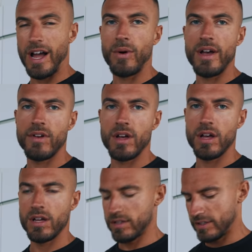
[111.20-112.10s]

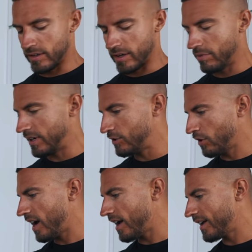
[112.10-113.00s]
However, it's looking pretty
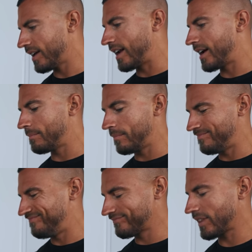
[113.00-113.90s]
dry and
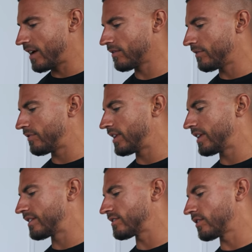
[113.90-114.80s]
I've got a
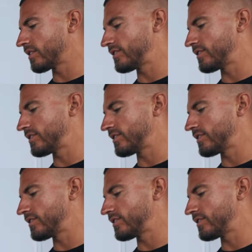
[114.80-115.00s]
feeling it's not gonna